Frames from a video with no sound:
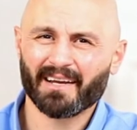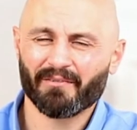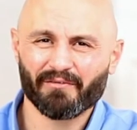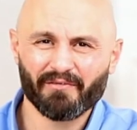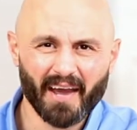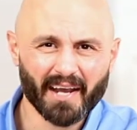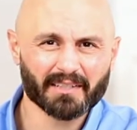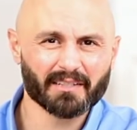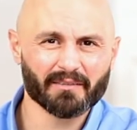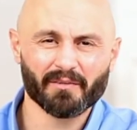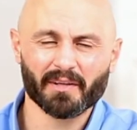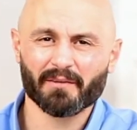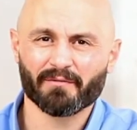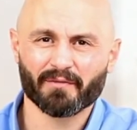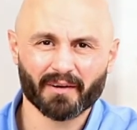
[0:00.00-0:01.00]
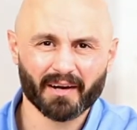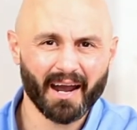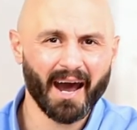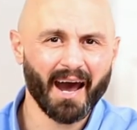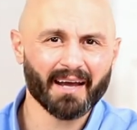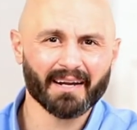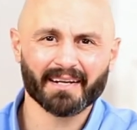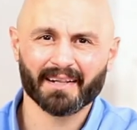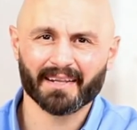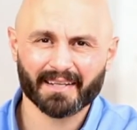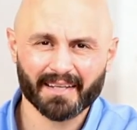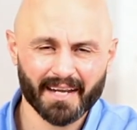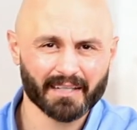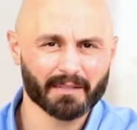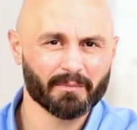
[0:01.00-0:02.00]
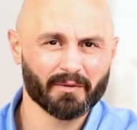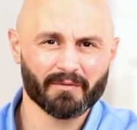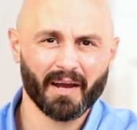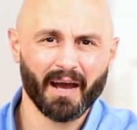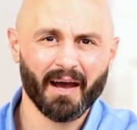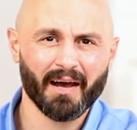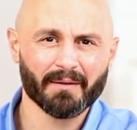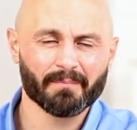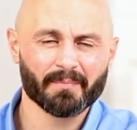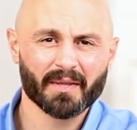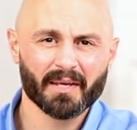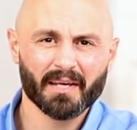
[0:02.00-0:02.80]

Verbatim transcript: effectively for God and in the kingdom of God,